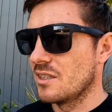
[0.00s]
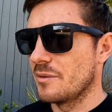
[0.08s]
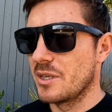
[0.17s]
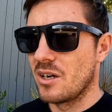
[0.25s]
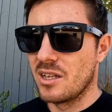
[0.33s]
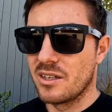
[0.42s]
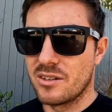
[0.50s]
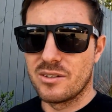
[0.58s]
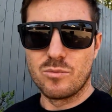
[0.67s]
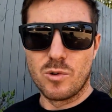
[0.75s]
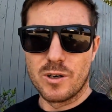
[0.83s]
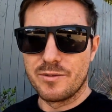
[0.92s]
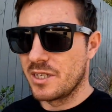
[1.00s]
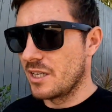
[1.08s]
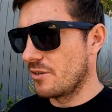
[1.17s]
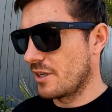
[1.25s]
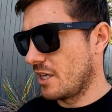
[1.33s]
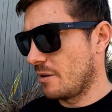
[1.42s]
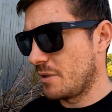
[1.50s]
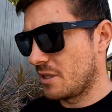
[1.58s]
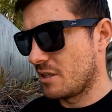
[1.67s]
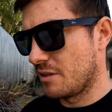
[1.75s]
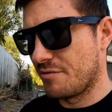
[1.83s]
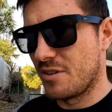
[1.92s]
highlighted wherever you're going
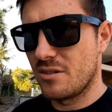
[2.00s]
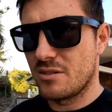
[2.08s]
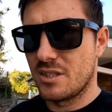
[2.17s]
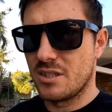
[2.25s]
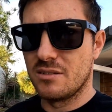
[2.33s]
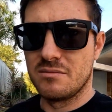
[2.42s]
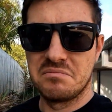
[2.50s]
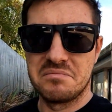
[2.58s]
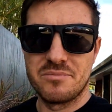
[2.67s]
camping, and if not, then